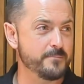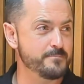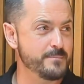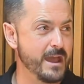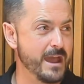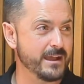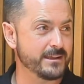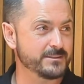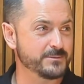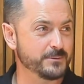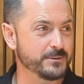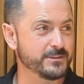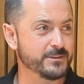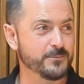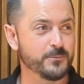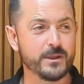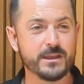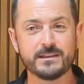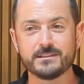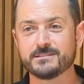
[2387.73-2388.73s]
max with the
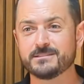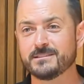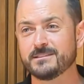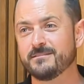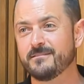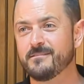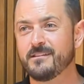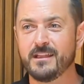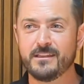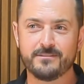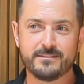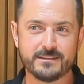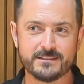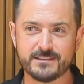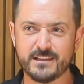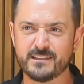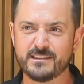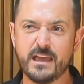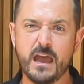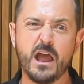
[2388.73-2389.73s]
weights and things
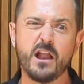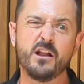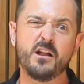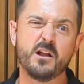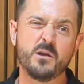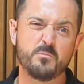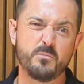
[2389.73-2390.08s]
like that,